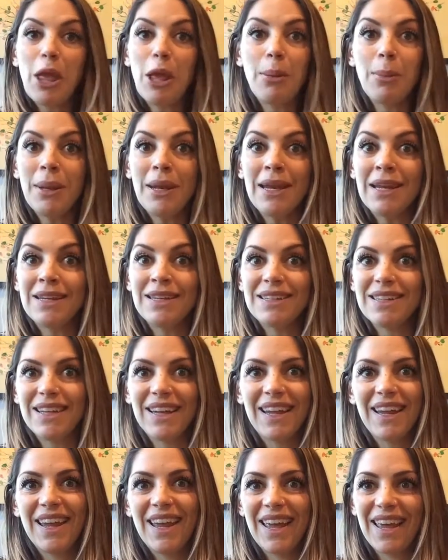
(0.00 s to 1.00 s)
imminent
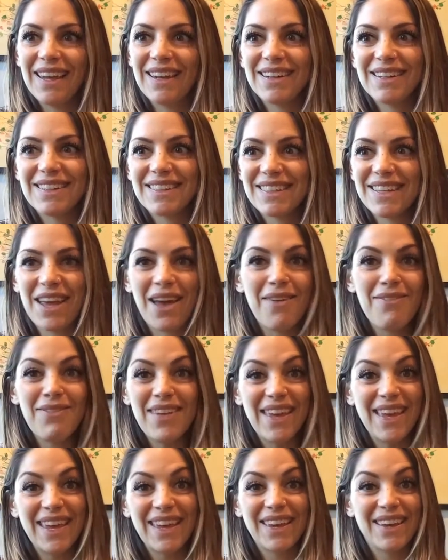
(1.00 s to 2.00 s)
and it's
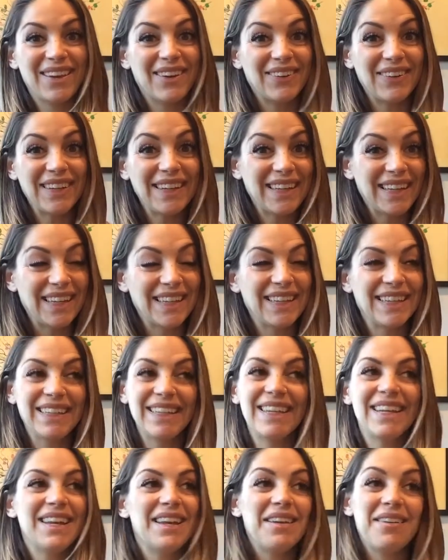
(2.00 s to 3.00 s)
coming quick,
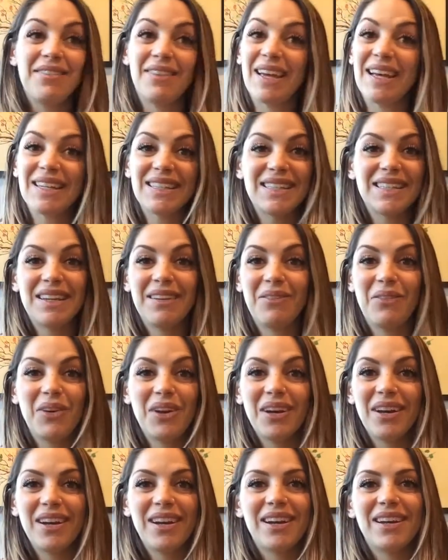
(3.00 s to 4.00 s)
fast and
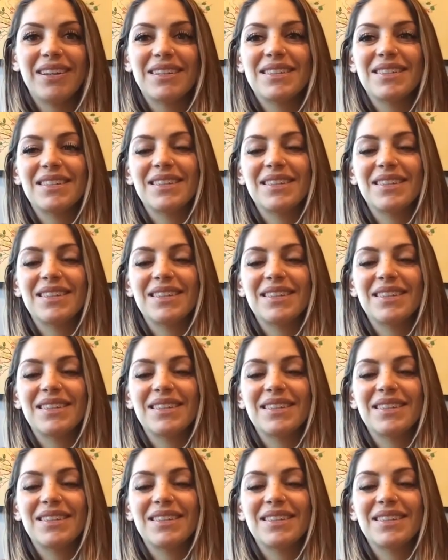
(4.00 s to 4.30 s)
furious.